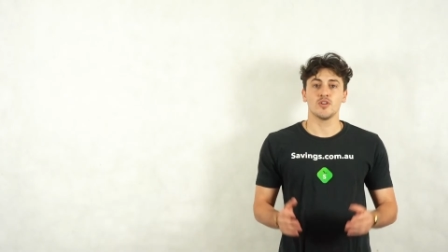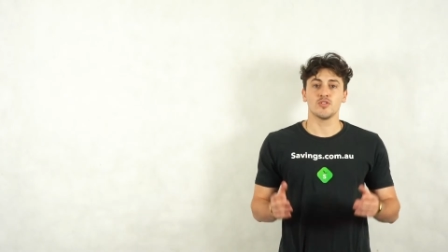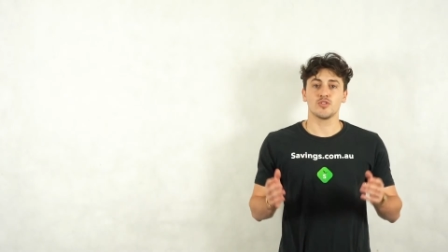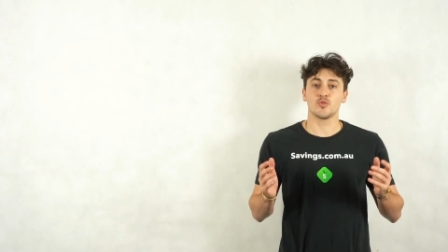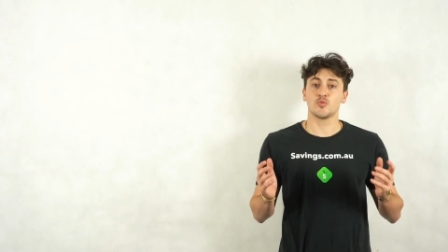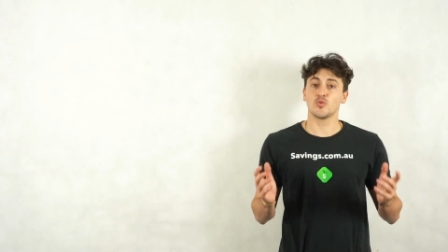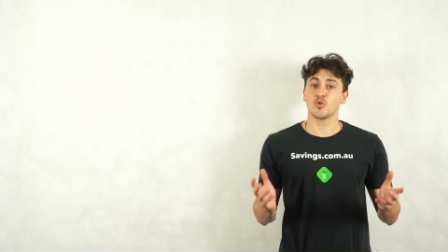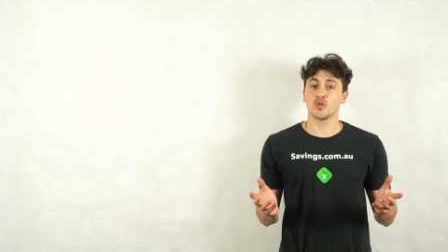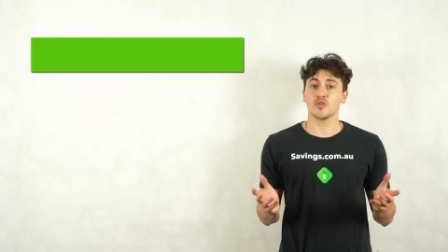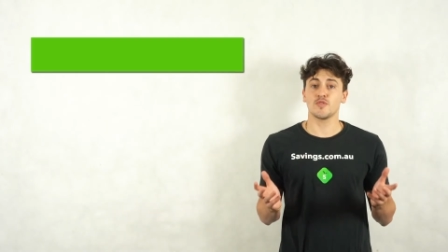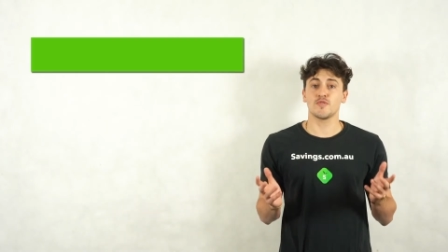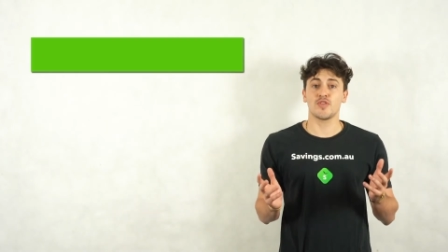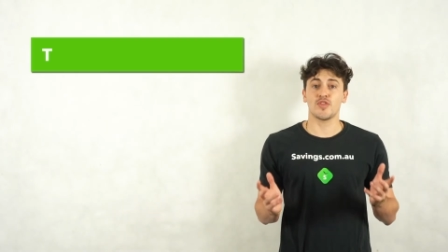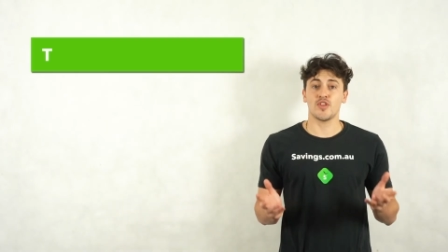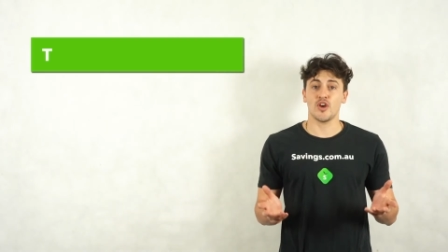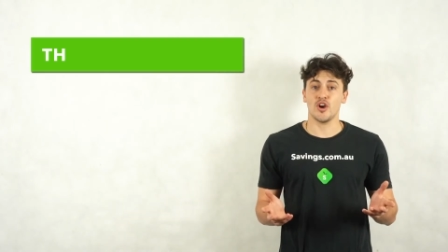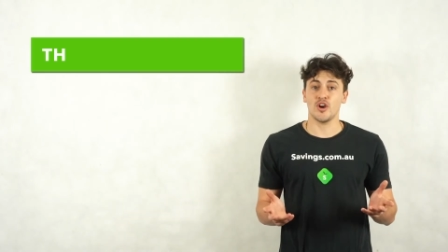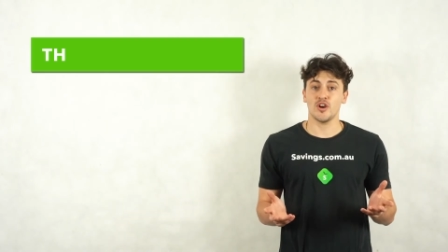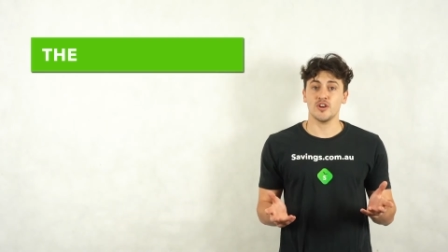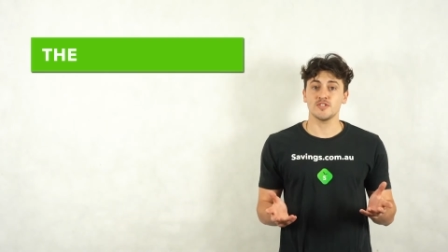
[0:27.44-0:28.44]
The rule of
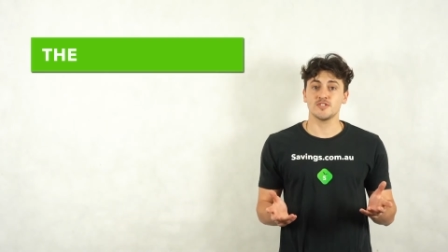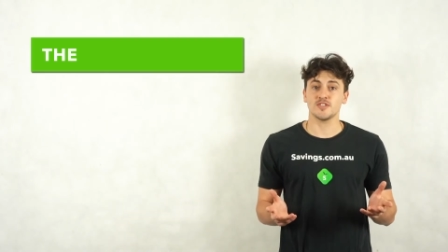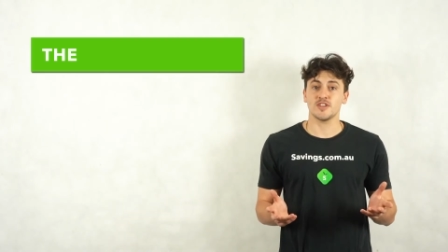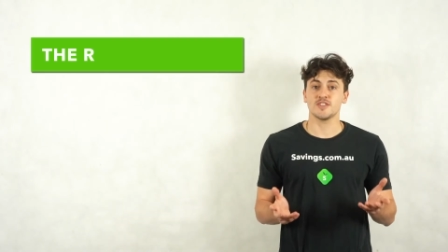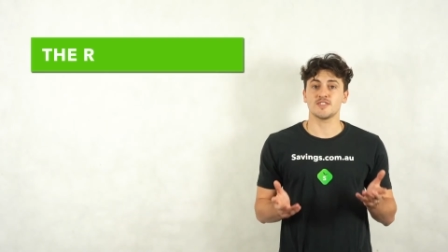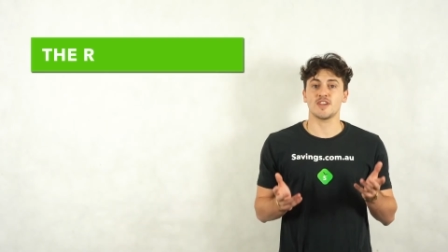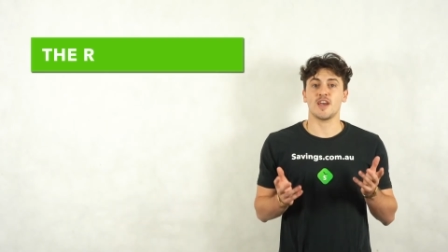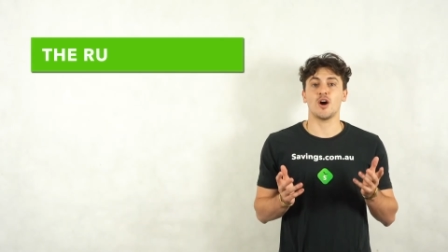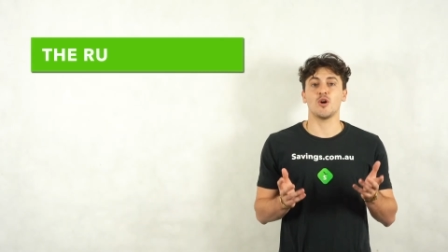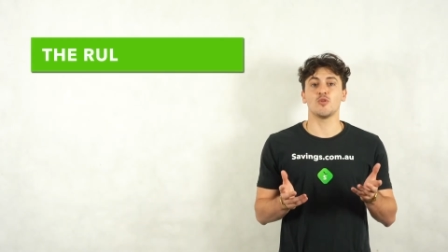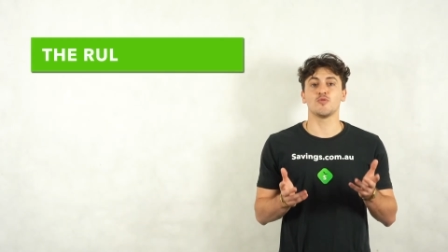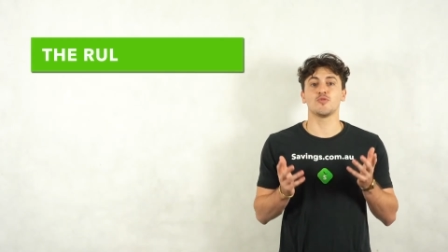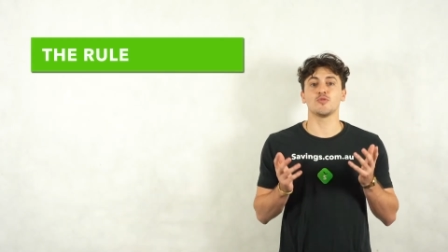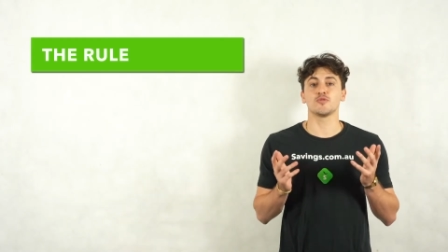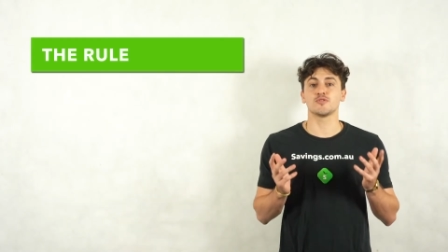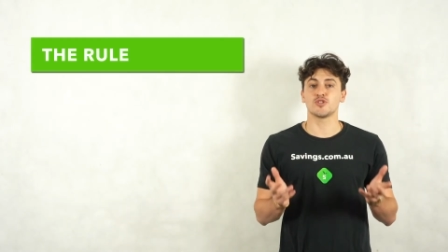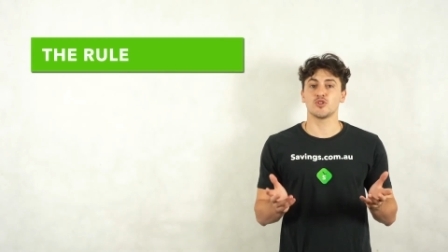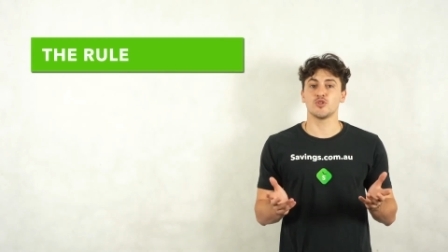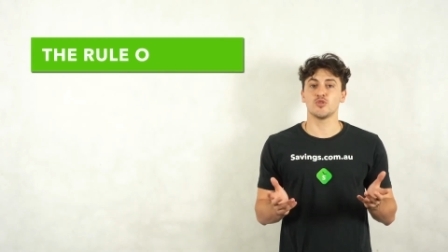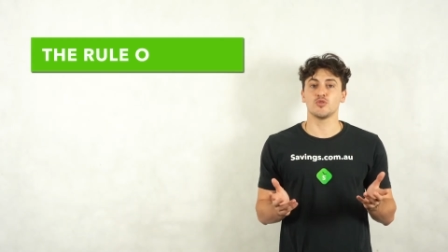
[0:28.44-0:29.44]
thirds is a
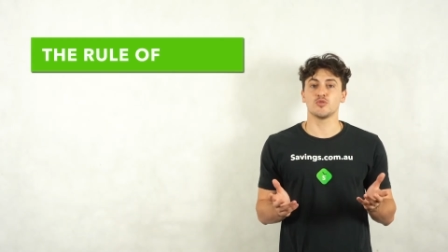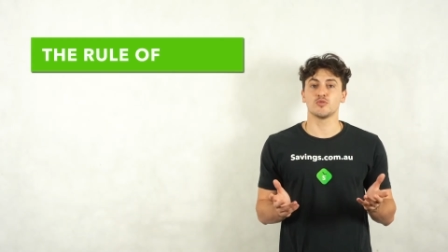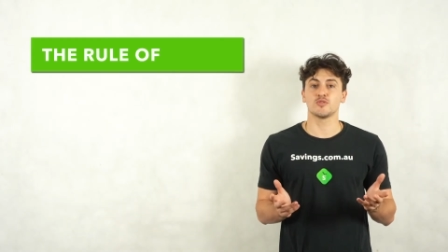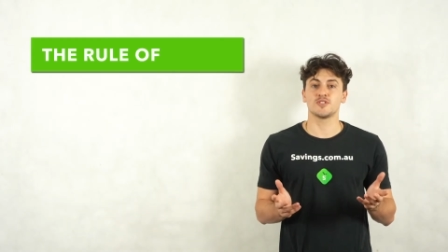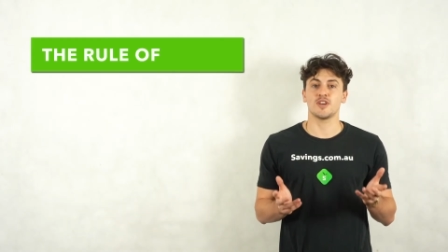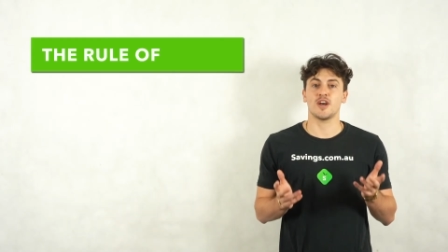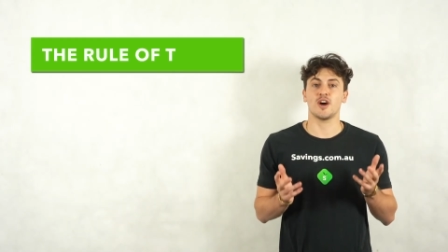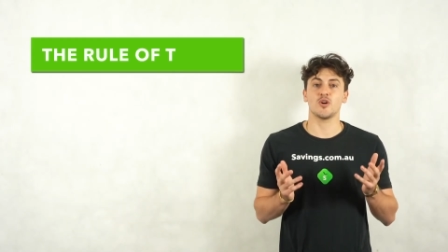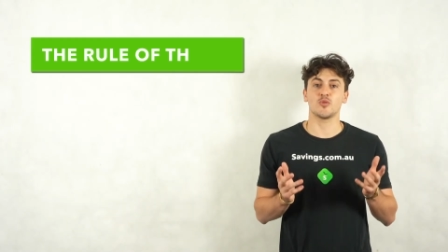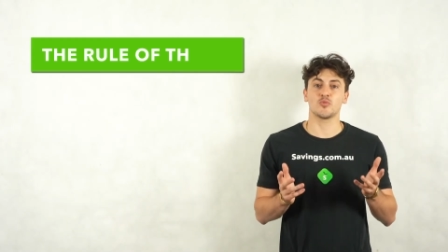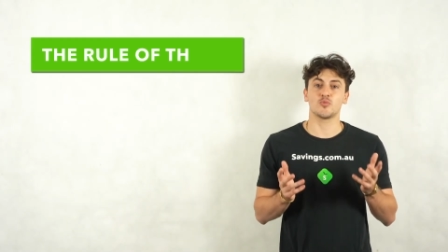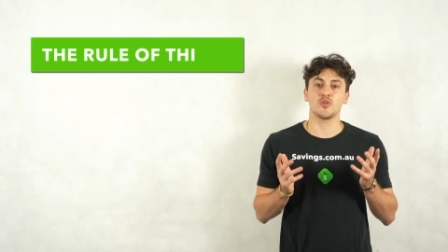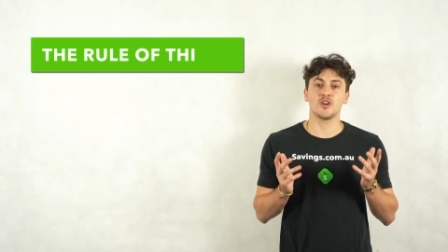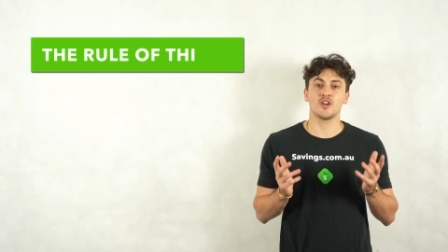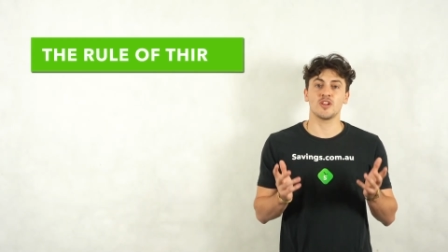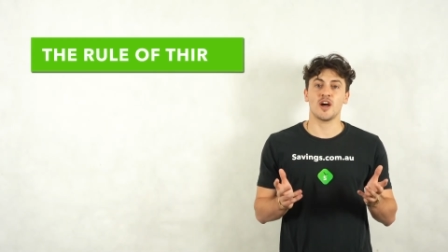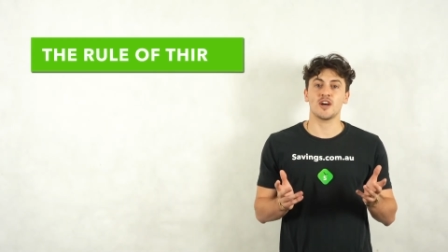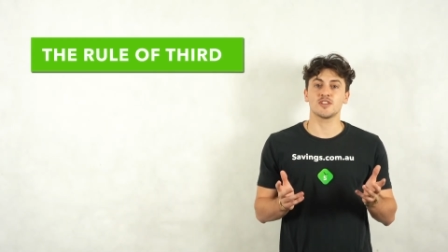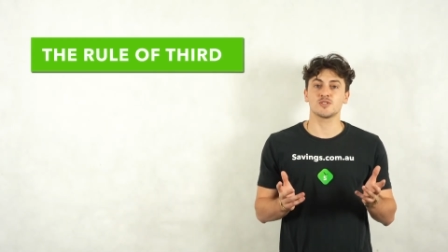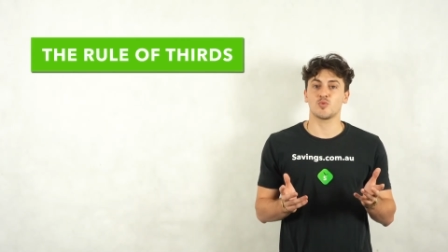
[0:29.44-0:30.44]
helpful tool to help
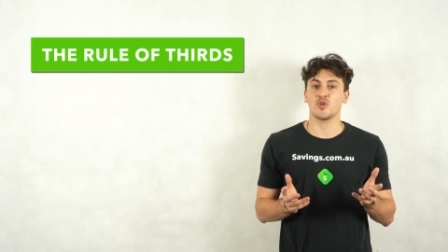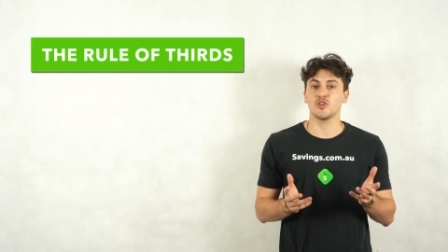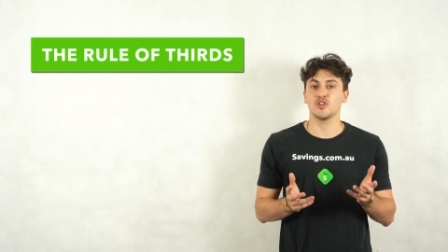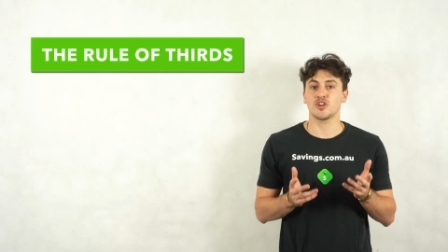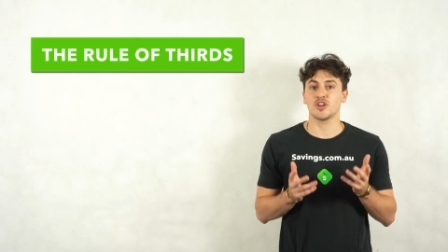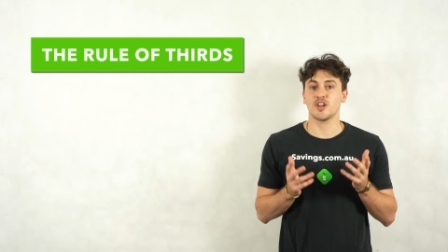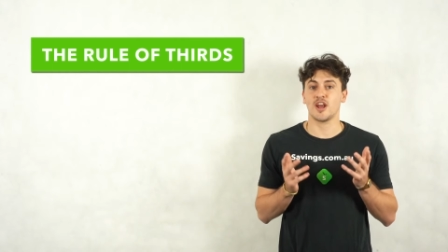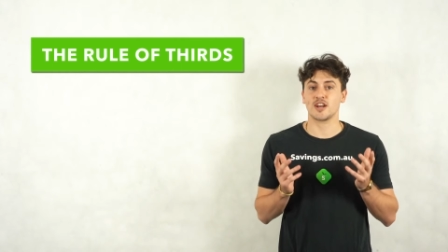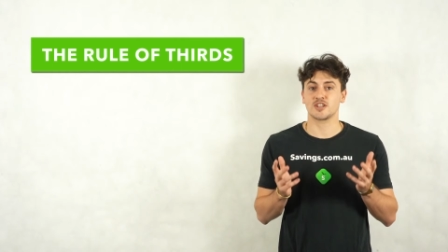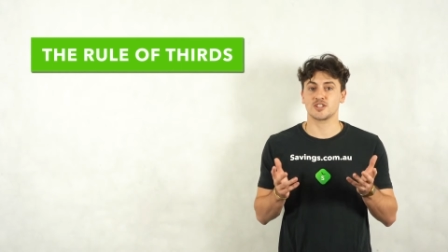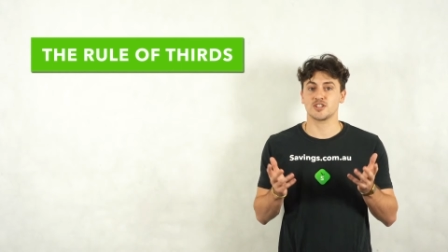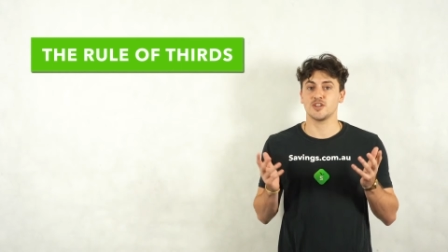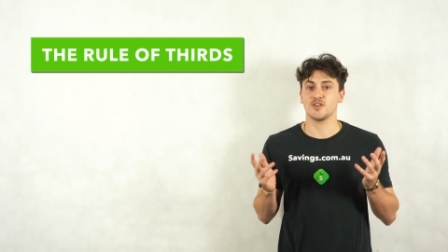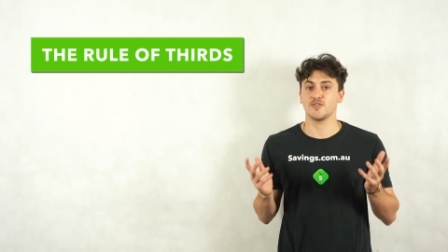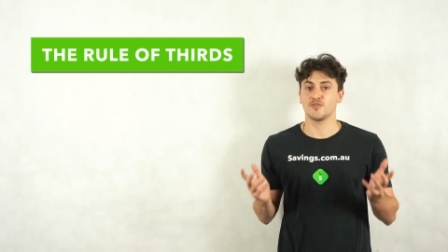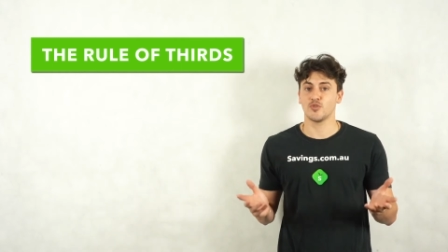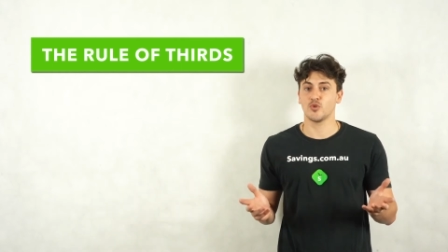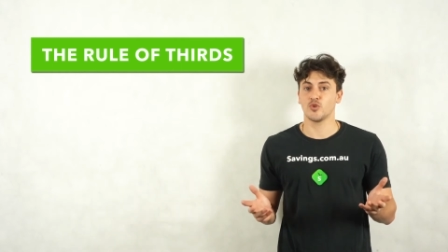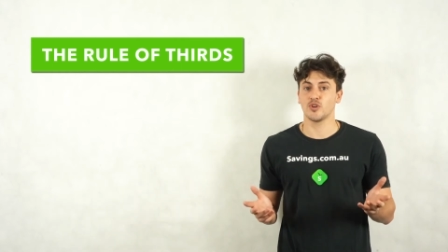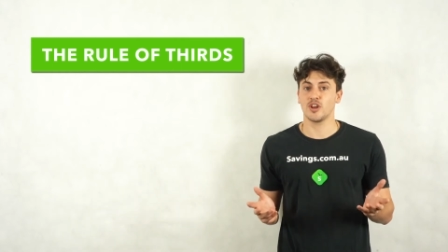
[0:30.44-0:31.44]
realise what you can actually
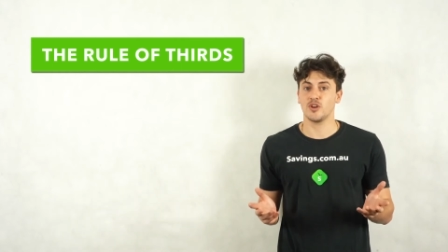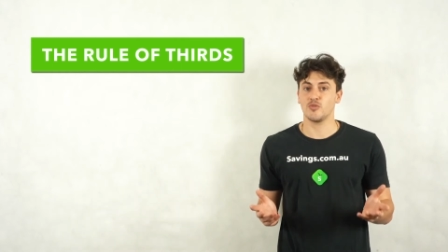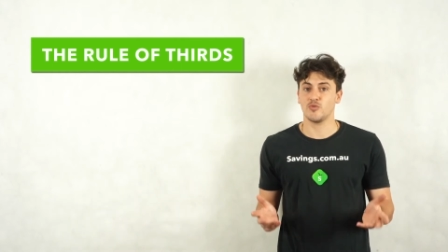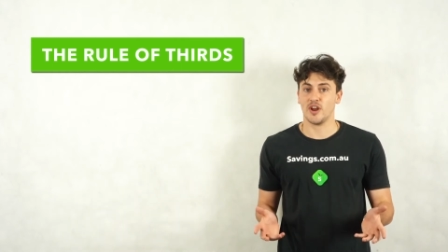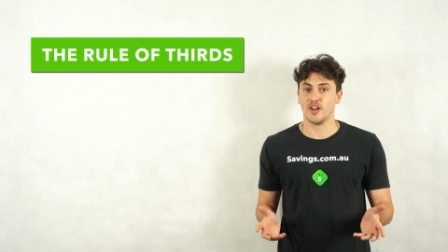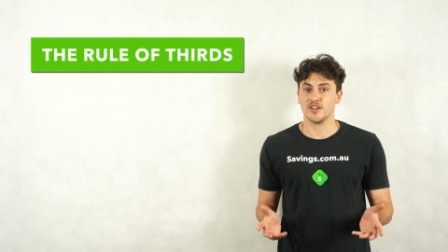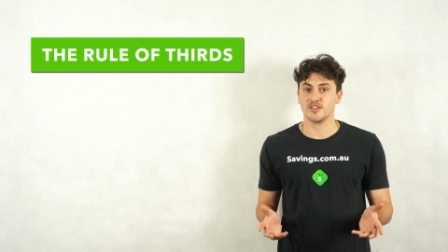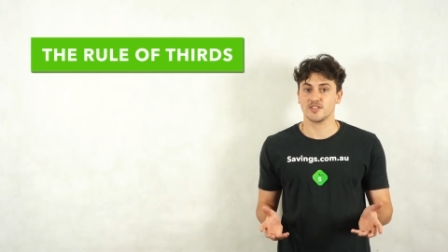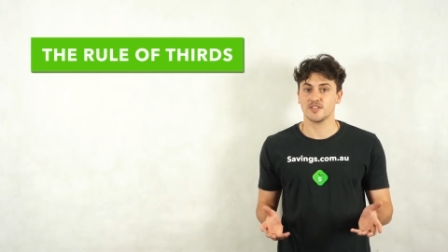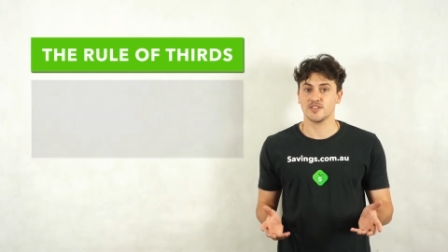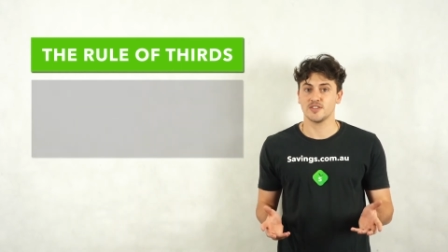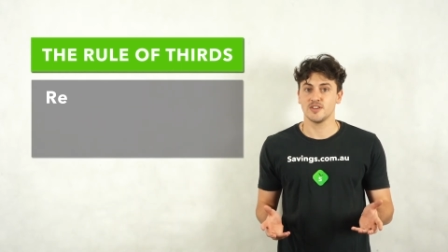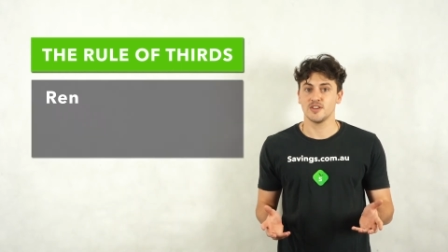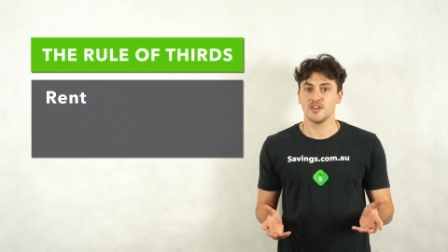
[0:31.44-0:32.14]
afford in rent.